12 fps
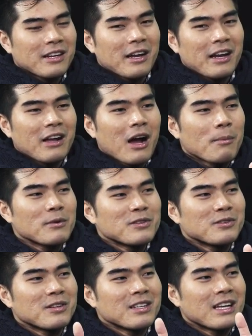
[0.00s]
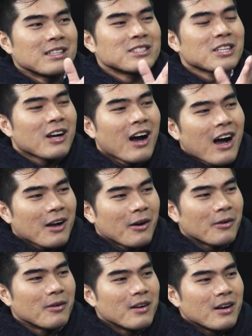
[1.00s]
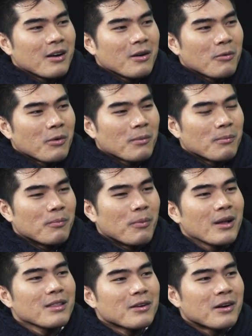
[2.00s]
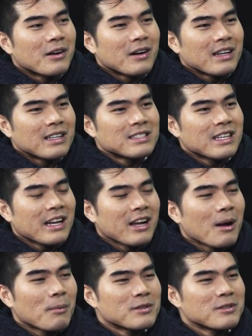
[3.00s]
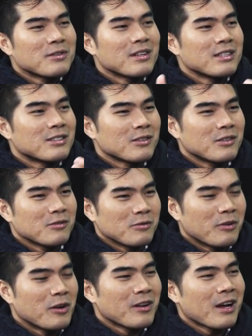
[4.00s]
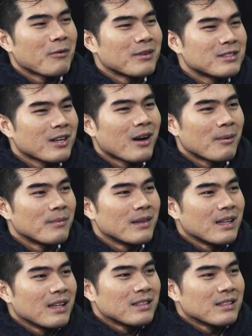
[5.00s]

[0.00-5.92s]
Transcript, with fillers: they're getting opportunity in Chicago, where Butler is getting opportunity to reunite with Tom.